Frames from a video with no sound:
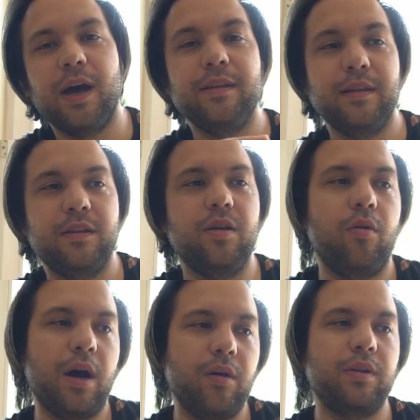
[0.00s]
I did
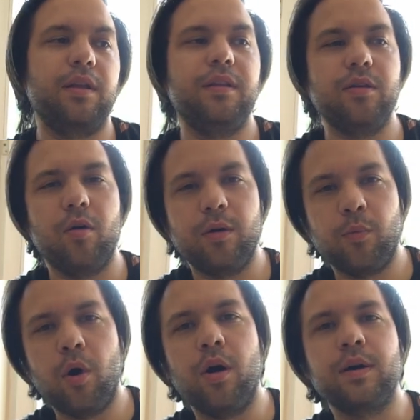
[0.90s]
go out, I did go on
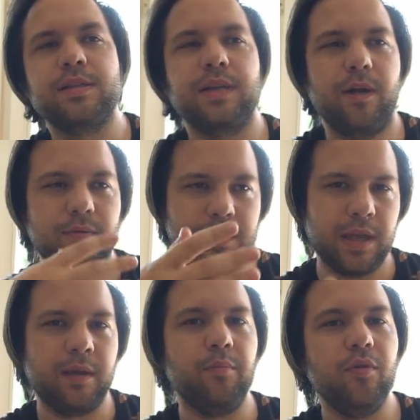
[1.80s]
walks, I was
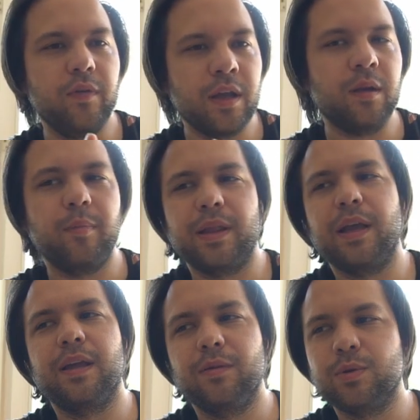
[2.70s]
like moving, but
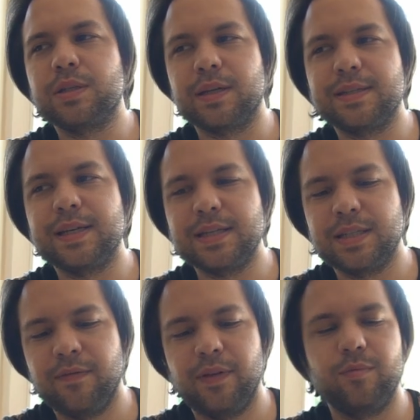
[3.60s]
like it wasn't
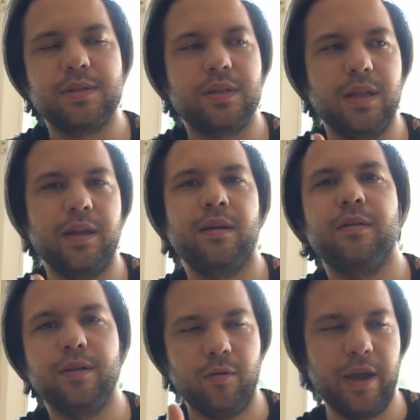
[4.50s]
excessive, it wasn't like,
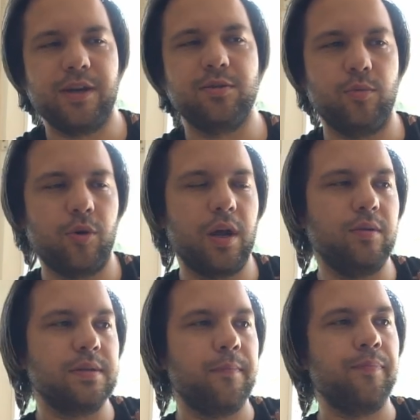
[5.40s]
you know, actual workouts.